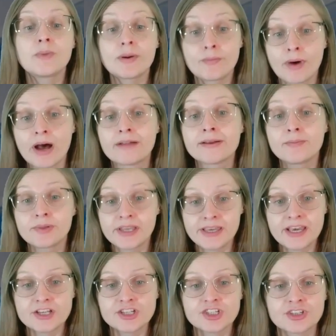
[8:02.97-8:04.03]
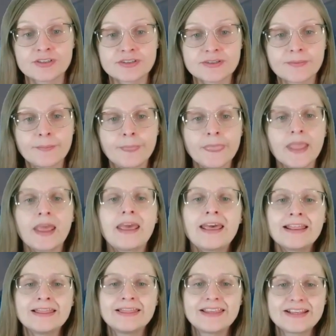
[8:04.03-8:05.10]
mobile applications.
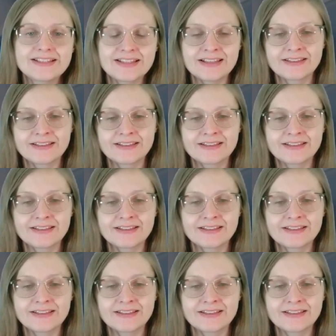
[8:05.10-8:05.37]
This